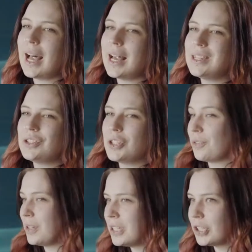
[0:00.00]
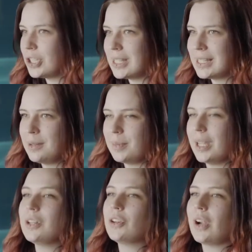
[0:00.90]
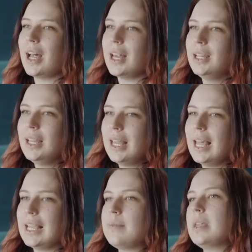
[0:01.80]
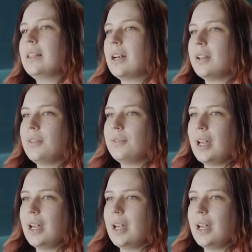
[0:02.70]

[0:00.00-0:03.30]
as just a research assistant in my undergrad, it gave me a lot of